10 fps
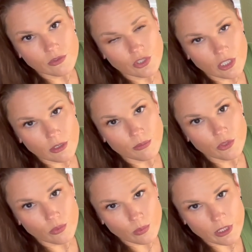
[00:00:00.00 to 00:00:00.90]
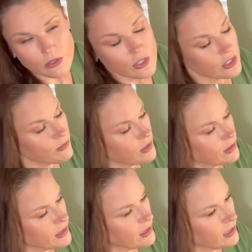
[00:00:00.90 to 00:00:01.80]
job, career, something
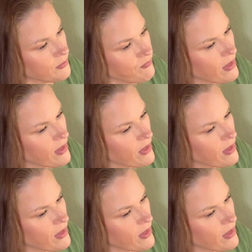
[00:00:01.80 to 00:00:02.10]
like that.